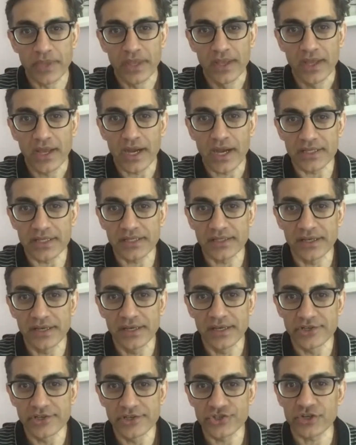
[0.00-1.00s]
I think the
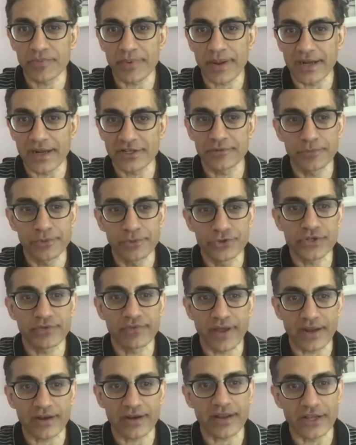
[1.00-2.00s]
leadership attributes have
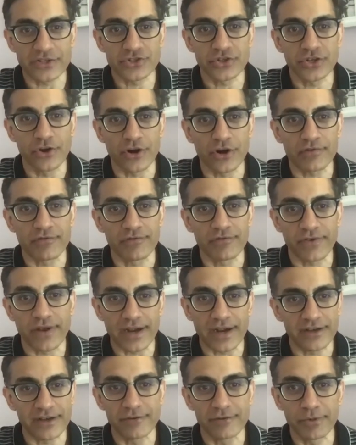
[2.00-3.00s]
actually gotten
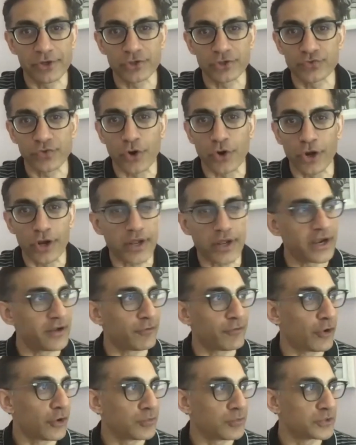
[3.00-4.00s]
flattened, because we all kind of
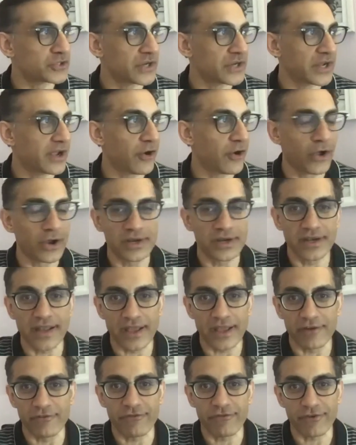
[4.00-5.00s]
almost call it
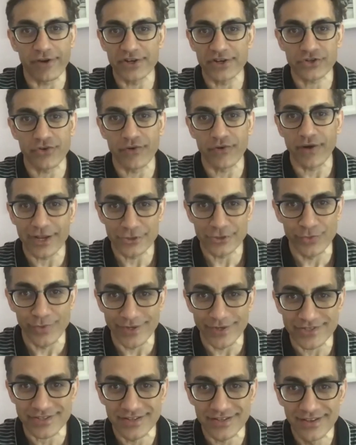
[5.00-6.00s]
like a fresh
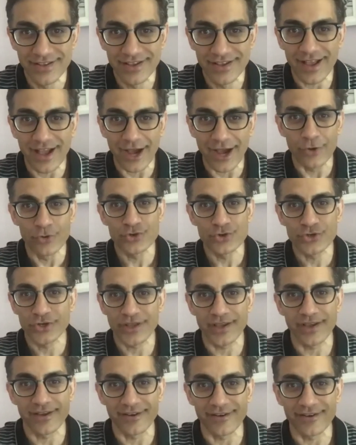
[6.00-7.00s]
graduates out
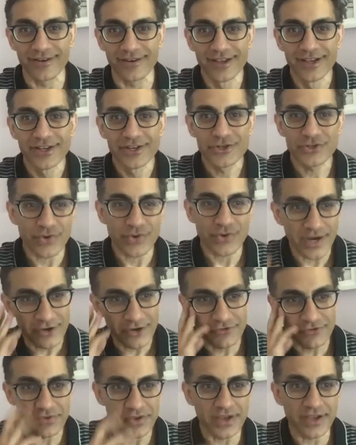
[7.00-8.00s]
here trying to
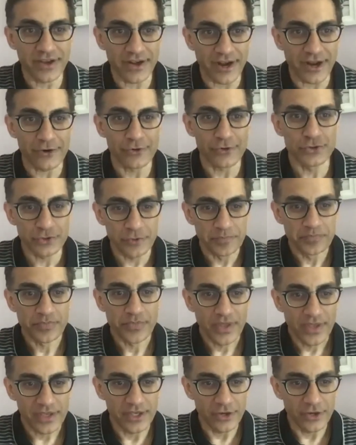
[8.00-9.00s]
figure out,
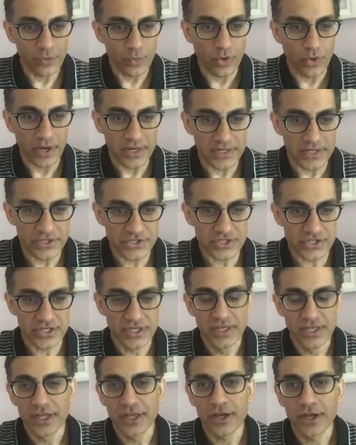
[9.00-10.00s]
what is
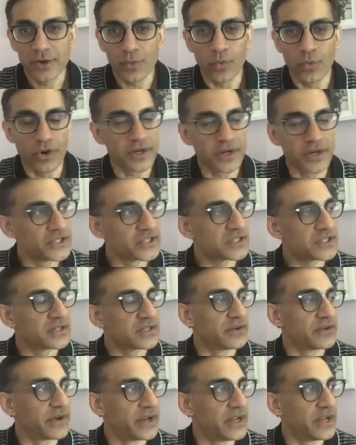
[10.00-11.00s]

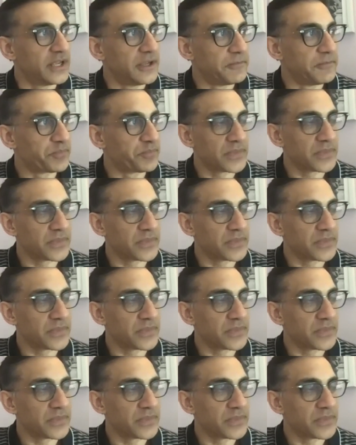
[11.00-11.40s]
really,